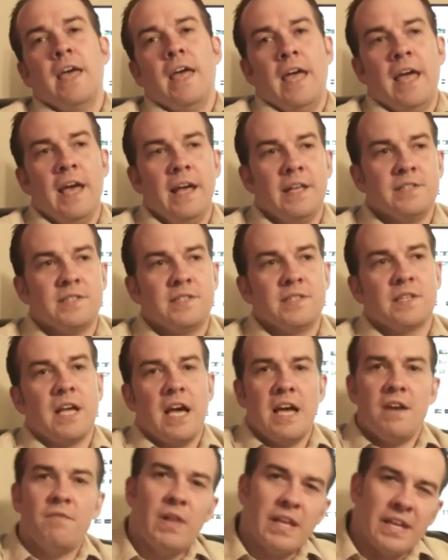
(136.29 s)
it's
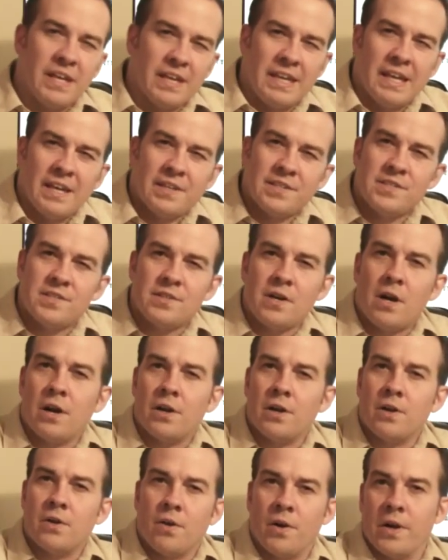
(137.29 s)
kind of like a
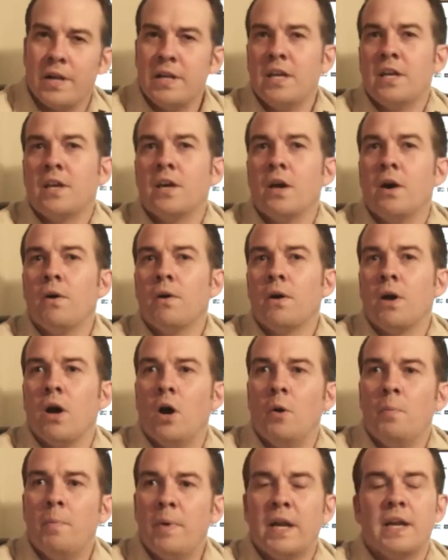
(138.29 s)
Kickstarter or
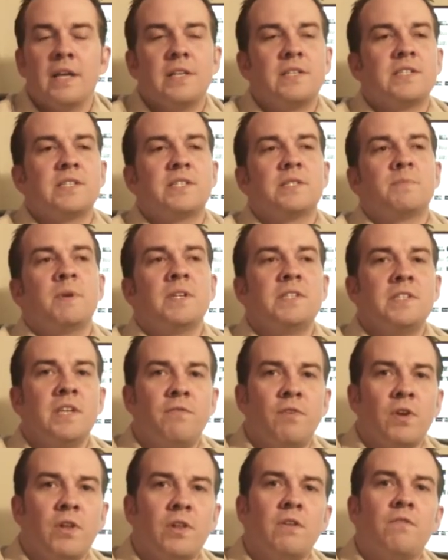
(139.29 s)
Indiegogo, but it's
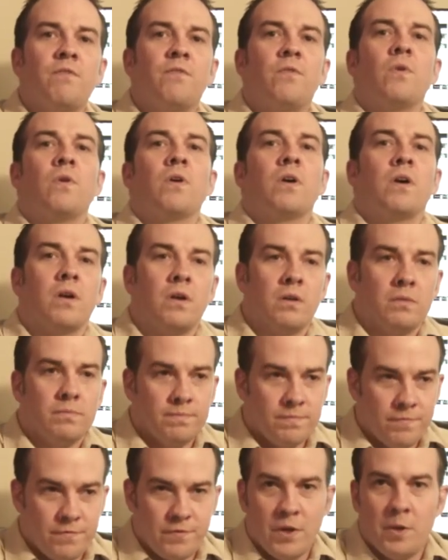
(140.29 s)
specifically for
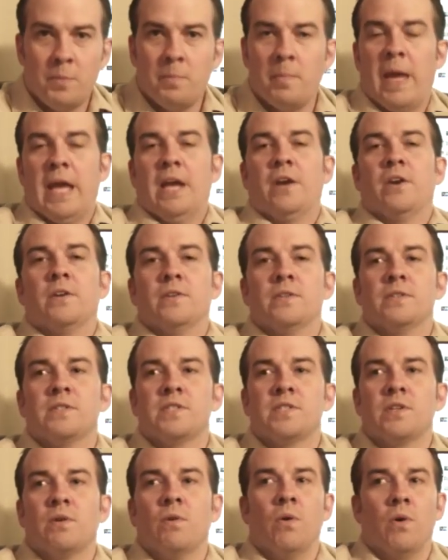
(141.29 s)

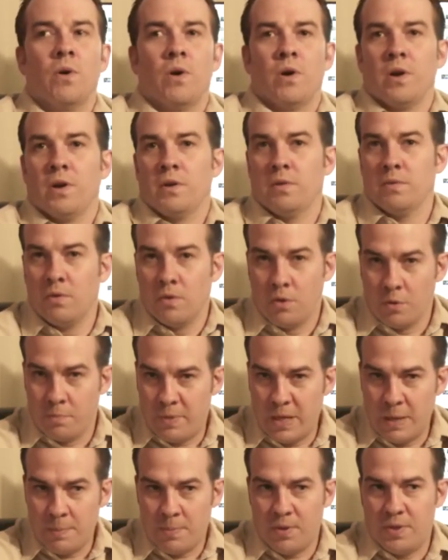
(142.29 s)
filmmakers or
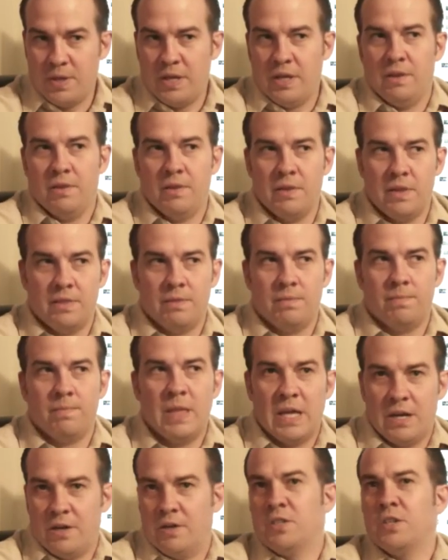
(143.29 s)
people
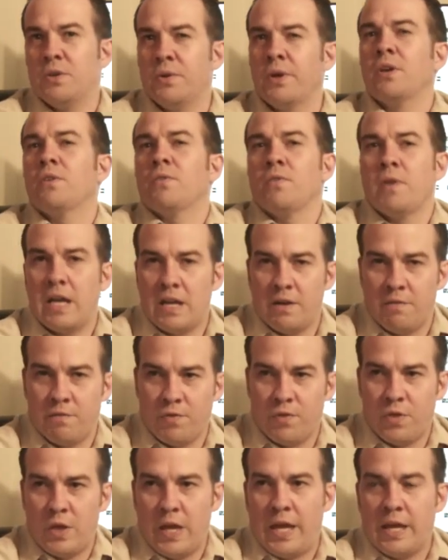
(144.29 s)
that are doing creative
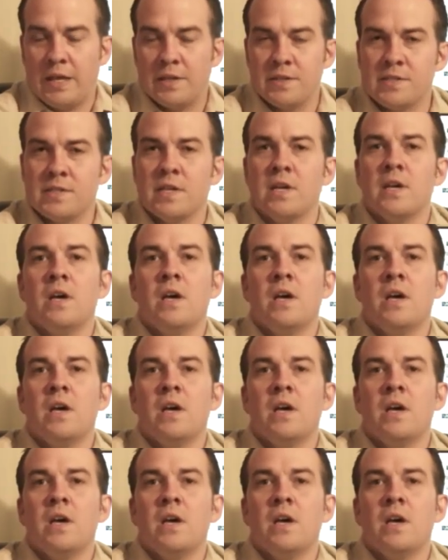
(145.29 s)
things.